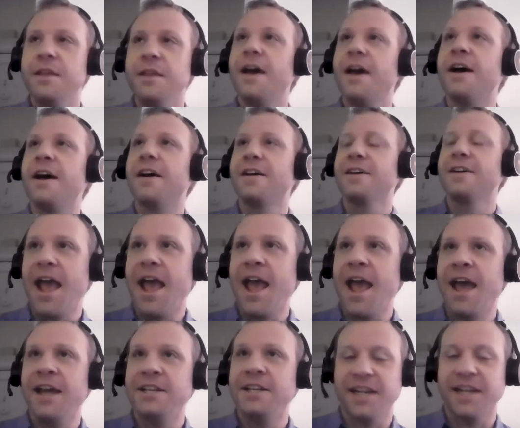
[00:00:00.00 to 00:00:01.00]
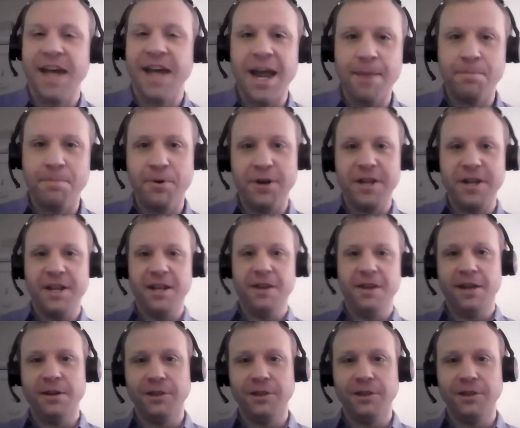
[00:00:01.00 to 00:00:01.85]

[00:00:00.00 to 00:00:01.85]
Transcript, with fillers: yeah, and to kind of put it in